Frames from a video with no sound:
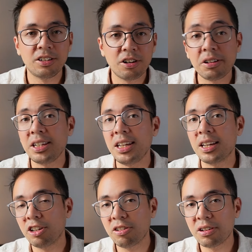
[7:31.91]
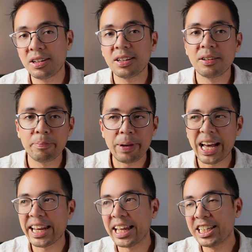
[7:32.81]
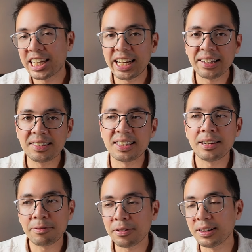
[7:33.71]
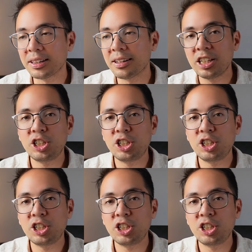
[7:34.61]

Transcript: dirty, good, bad, angelic, sinful,